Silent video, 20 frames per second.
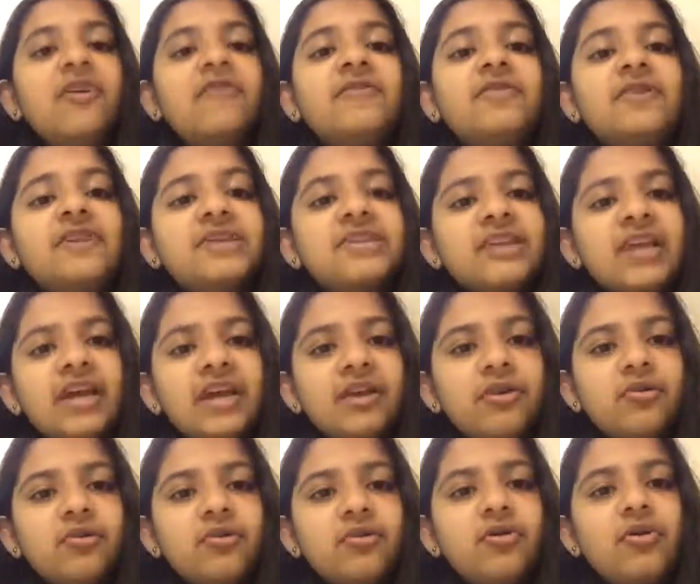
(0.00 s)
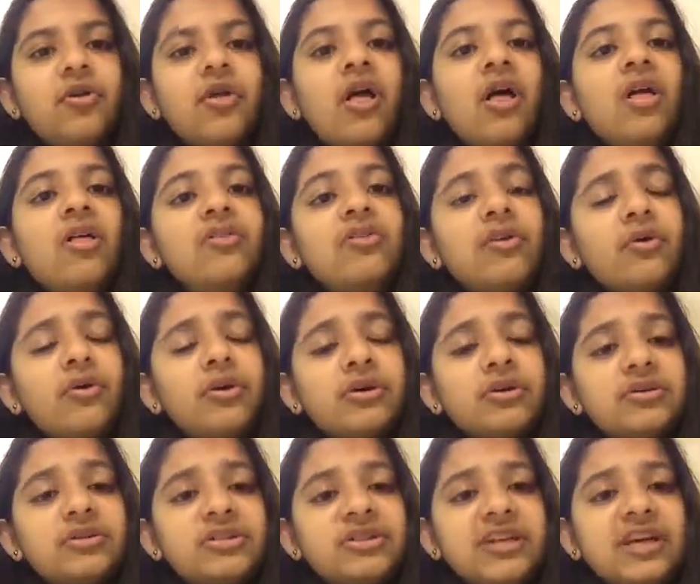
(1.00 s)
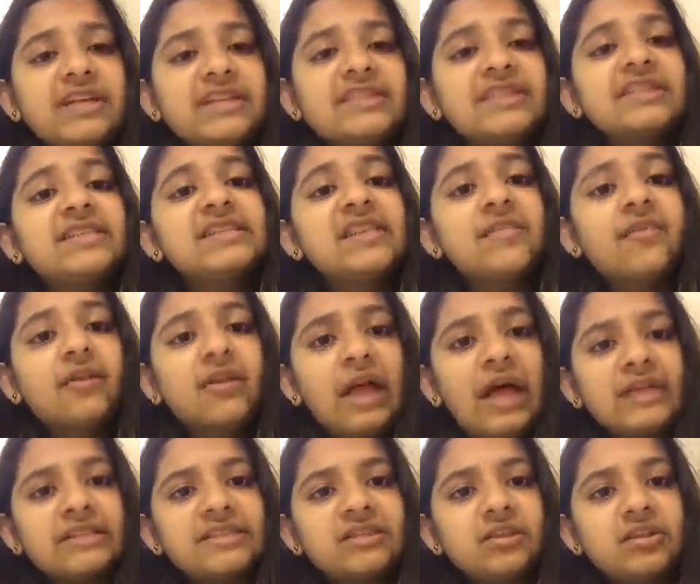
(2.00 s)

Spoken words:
For the second rule, the oral stress is in the last